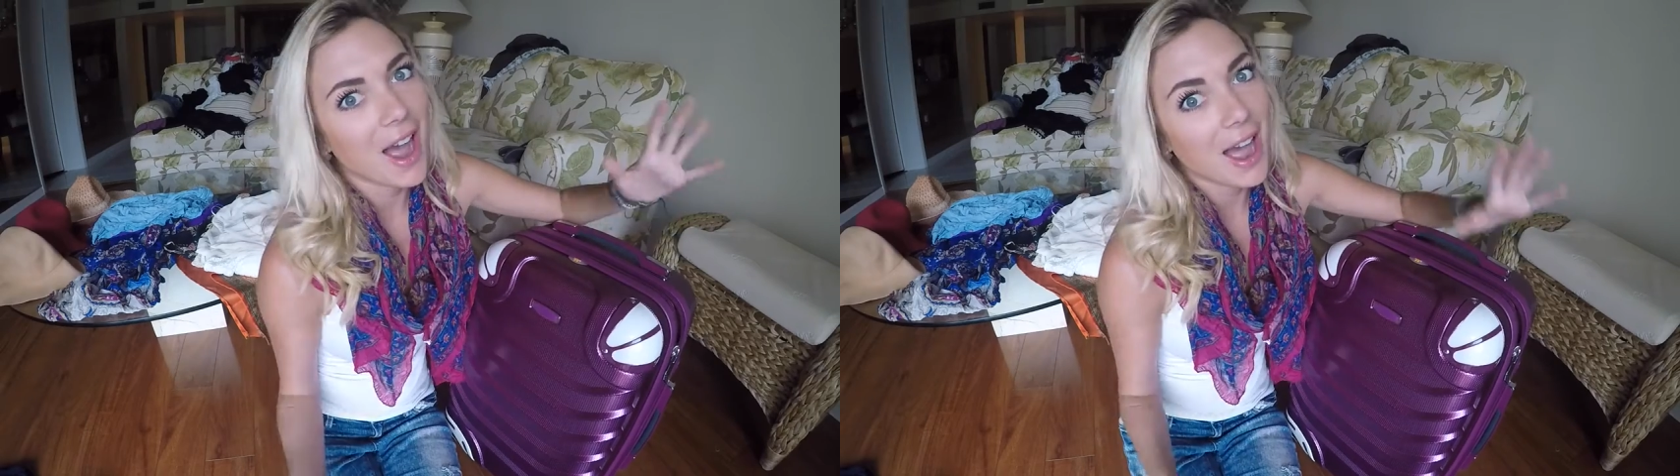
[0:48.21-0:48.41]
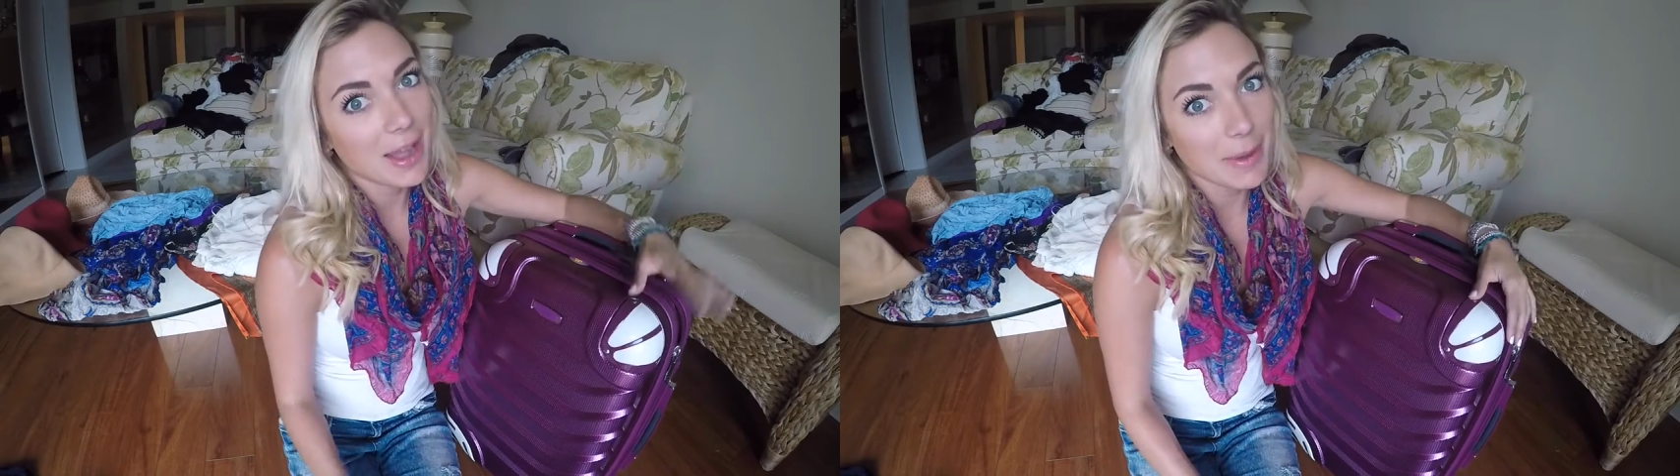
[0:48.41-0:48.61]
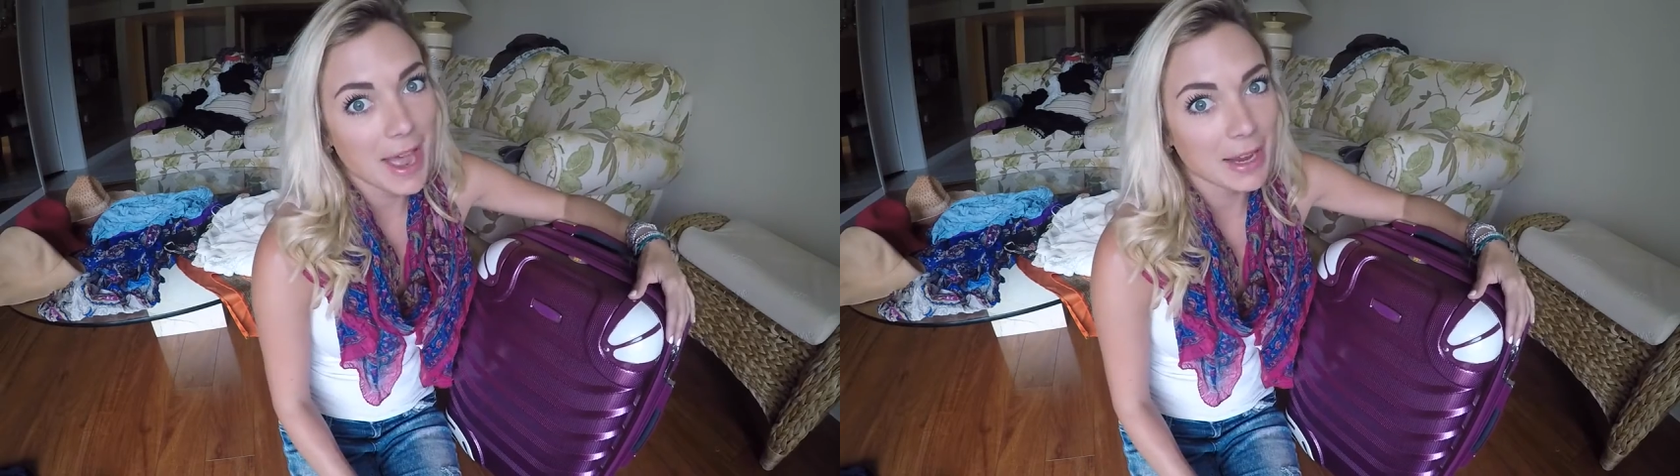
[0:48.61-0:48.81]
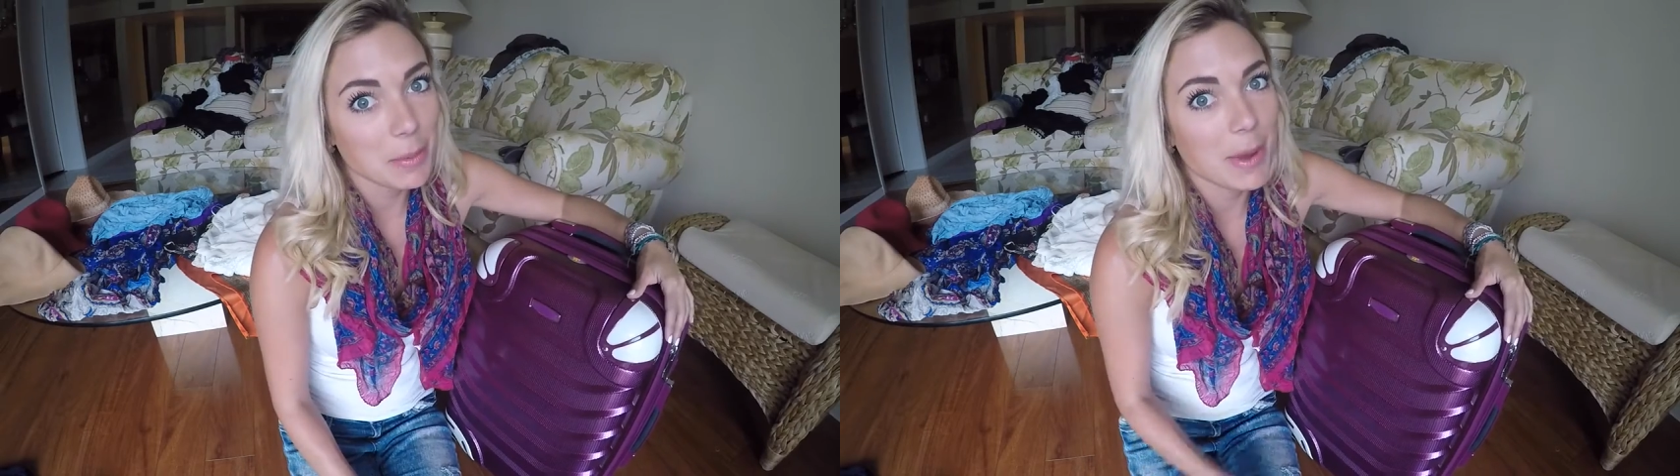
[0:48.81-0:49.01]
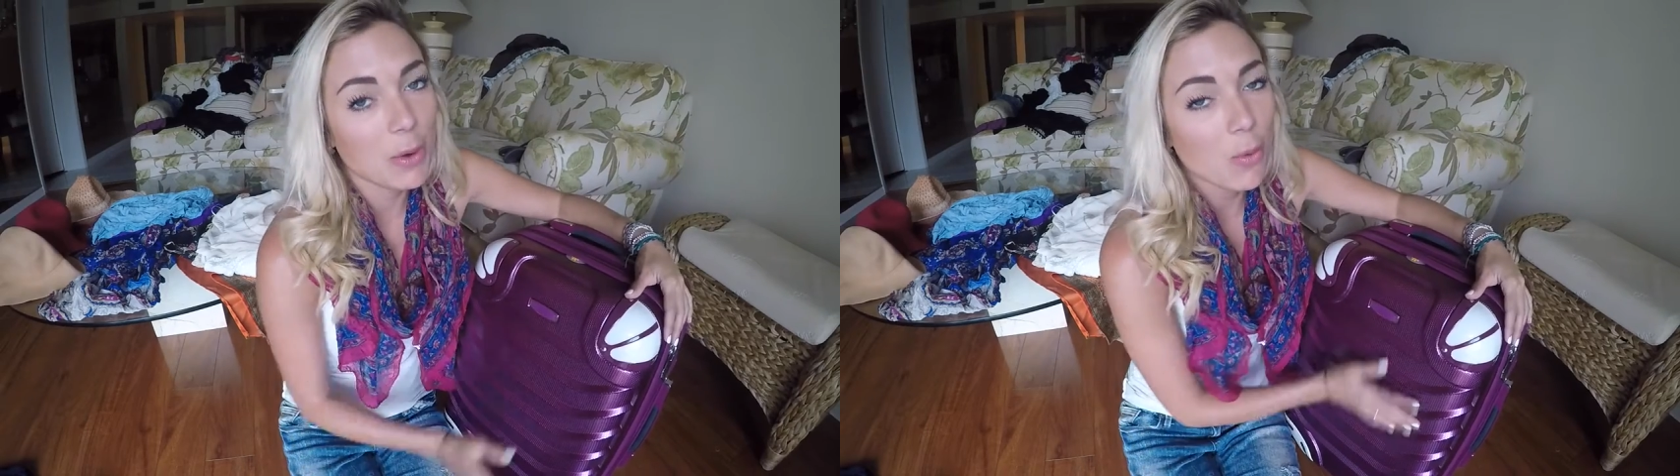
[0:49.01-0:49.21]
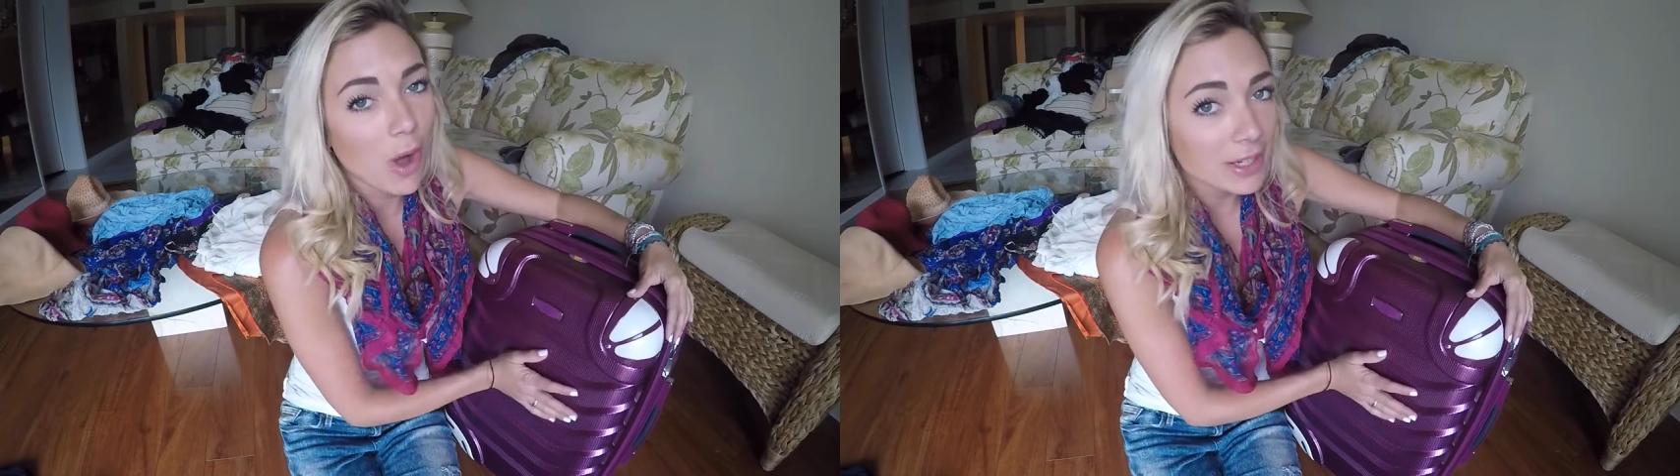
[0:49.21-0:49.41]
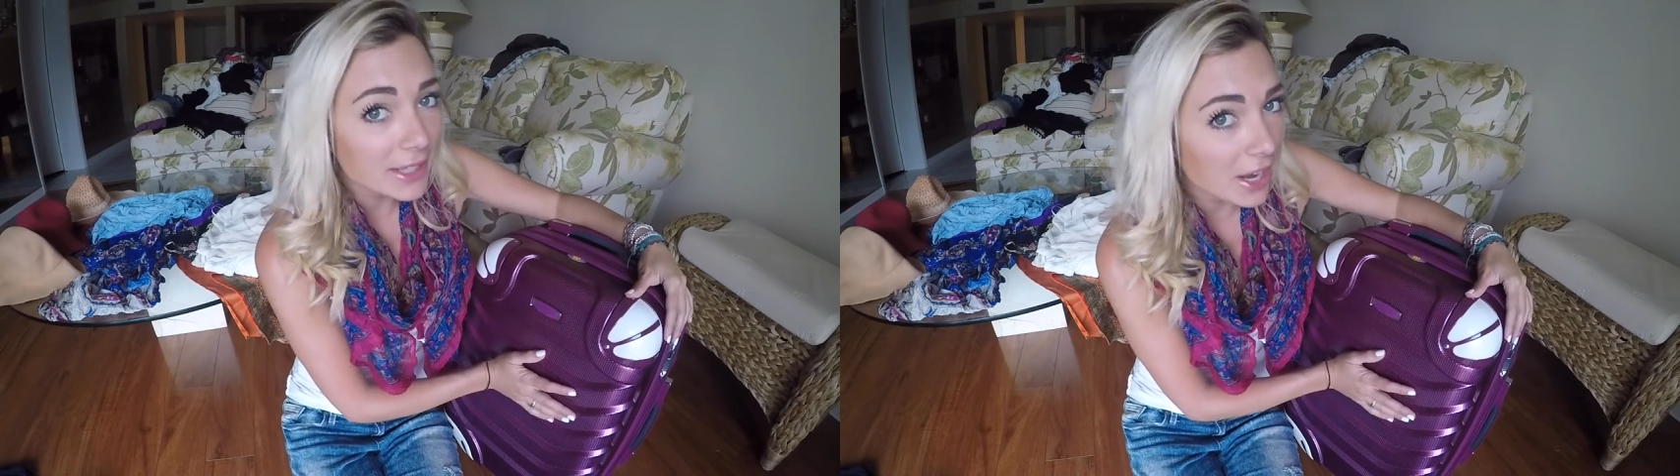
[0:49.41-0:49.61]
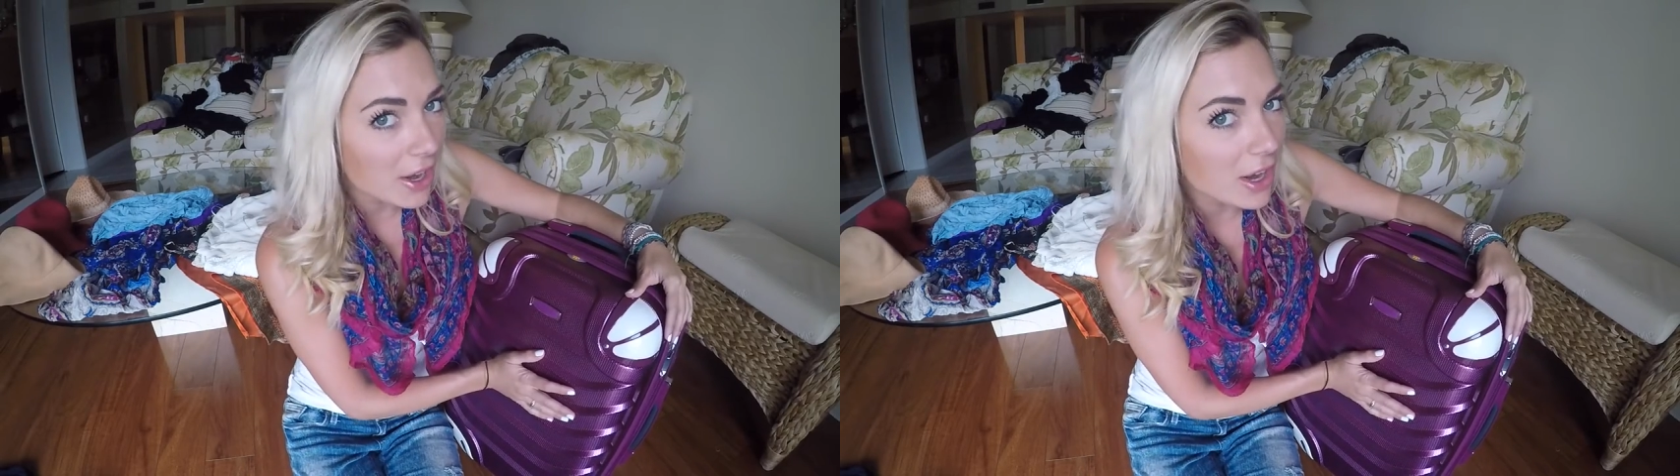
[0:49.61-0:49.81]
I pack my one
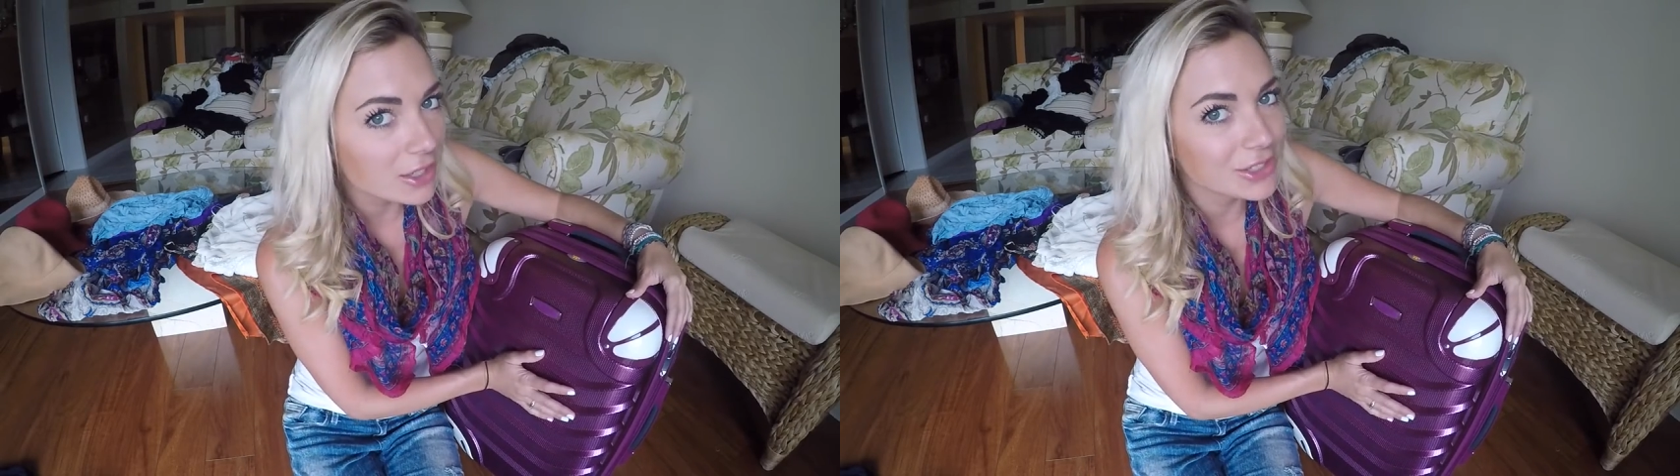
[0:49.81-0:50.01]
carry-on